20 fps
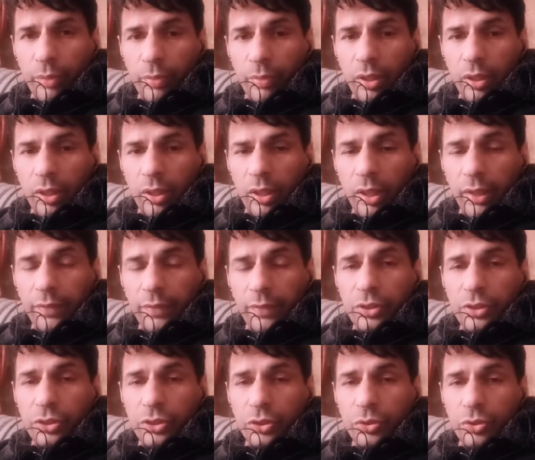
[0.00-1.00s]
I was
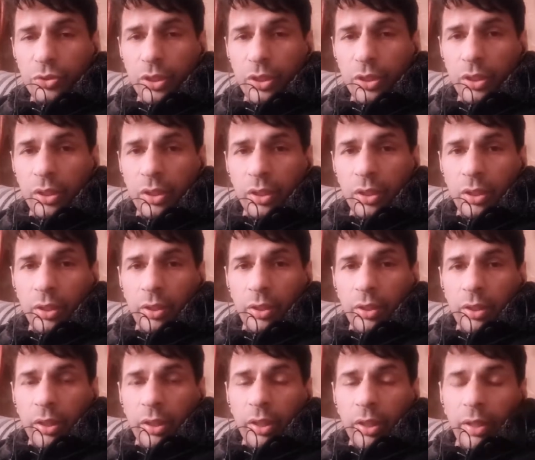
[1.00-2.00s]
using
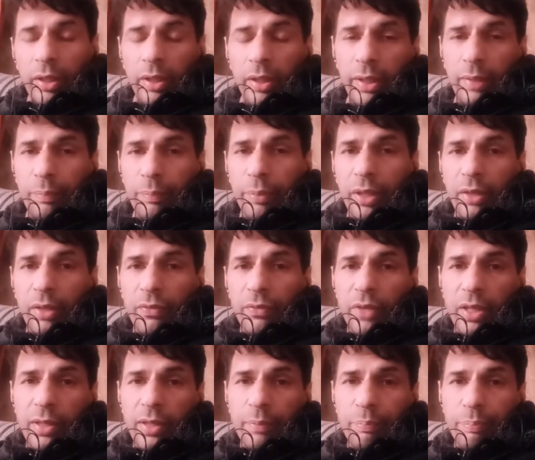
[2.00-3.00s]
that pin very
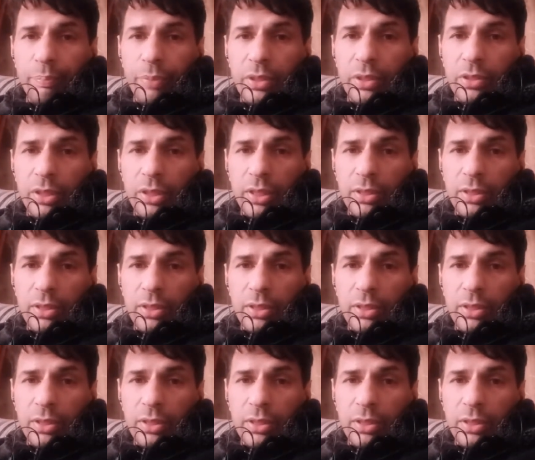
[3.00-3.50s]
precisely